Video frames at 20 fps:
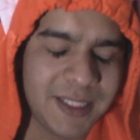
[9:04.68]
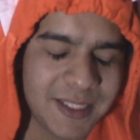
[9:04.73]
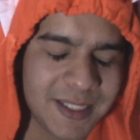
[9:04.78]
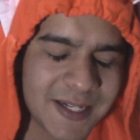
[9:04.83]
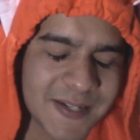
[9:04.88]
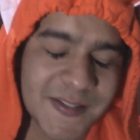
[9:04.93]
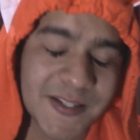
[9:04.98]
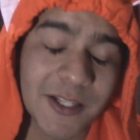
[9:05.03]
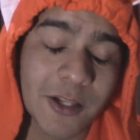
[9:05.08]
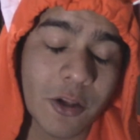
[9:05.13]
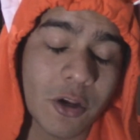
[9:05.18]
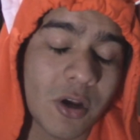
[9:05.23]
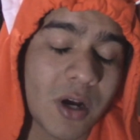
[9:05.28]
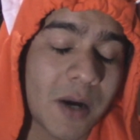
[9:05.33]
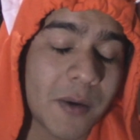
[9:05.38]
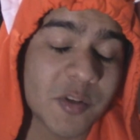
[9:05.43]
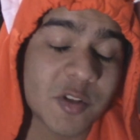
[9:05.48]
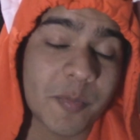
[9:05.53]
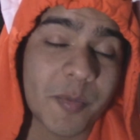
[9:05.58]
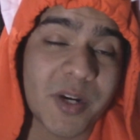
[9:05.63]
I still don't know
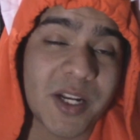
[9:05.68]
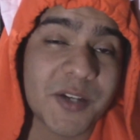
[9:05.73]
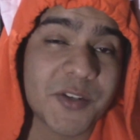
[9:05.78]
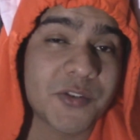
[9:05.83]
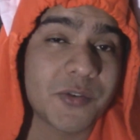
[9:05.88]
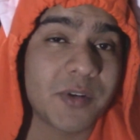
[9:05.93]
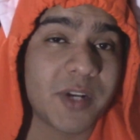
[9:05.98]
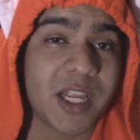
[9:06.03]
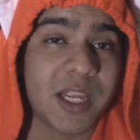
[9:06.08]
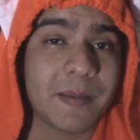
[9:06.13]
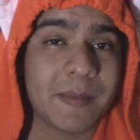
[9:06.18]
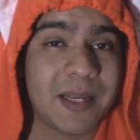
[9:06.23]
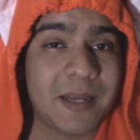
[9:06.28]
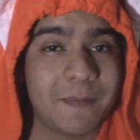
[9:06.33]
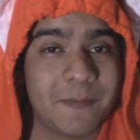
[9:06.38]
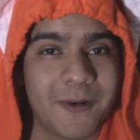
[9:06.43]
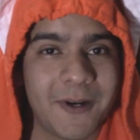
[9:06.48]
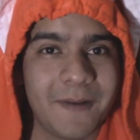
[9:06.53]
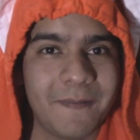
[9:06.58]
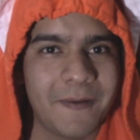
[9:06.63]
how to pronounce your name,
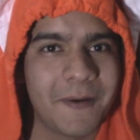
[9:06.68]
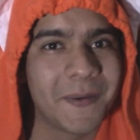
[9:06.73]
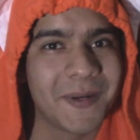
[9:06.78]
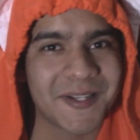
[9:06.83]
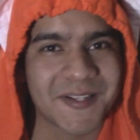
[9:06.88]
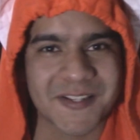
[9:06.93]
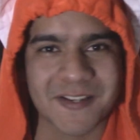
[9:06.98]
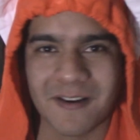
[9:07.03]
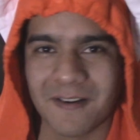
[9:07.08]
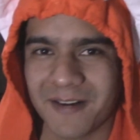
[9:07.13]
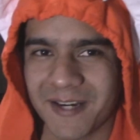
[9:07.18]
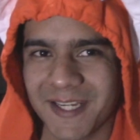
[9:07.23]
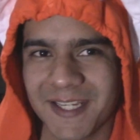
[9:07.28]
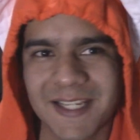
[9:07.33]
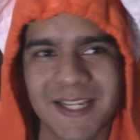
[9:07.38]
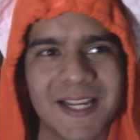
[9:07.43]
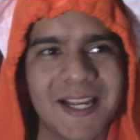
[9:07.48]
I'm really sorry.